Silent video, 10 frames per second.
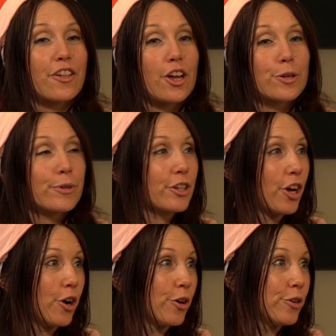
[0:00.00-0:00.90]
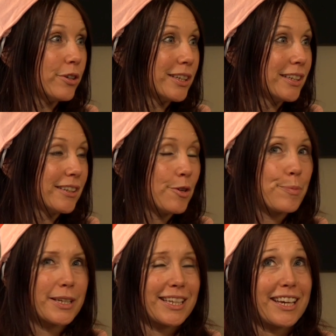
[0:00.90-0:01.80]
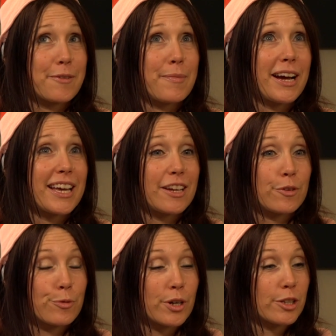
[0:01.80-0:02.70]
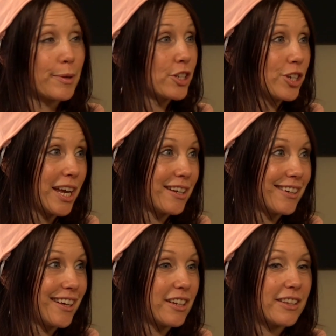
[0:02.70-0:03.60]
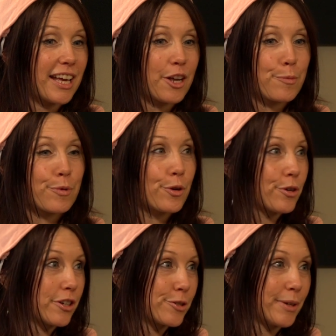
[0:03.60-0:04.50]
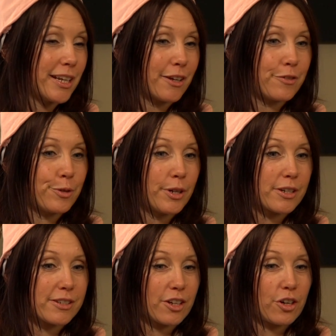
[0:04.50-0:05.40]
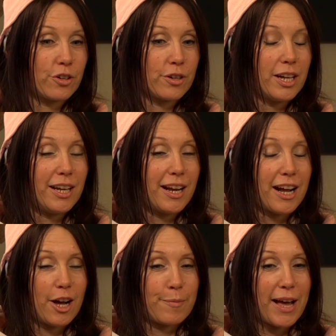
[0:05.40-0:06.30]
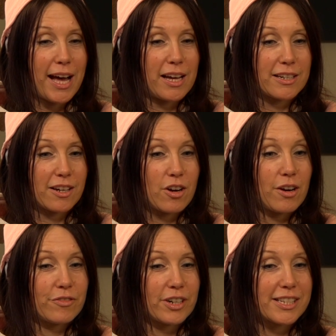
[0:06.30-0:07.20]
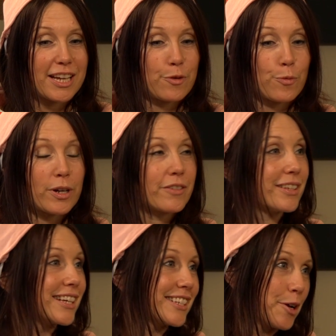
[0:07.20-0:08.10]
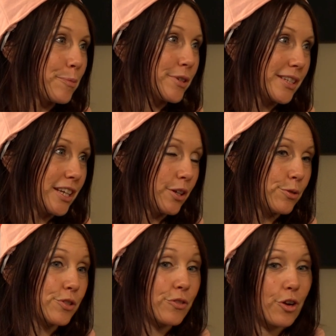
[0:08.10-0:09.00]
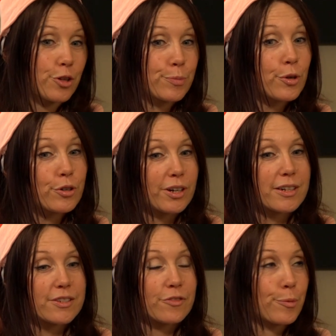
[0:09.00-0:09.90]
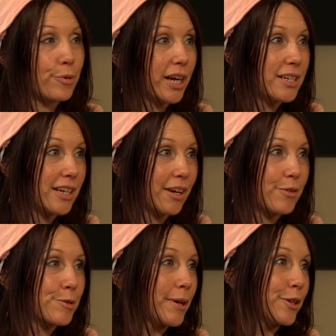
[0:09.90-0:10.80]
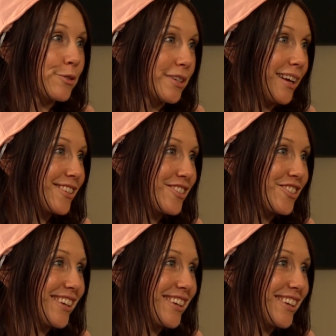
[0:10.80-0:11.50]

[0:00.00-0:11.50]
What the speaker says: thought it would go, but like my Royal LePage Canada, they had a brokers meeting a few years ago at a conference. And one of the examples they used for all the brokers for branding was my nose touch,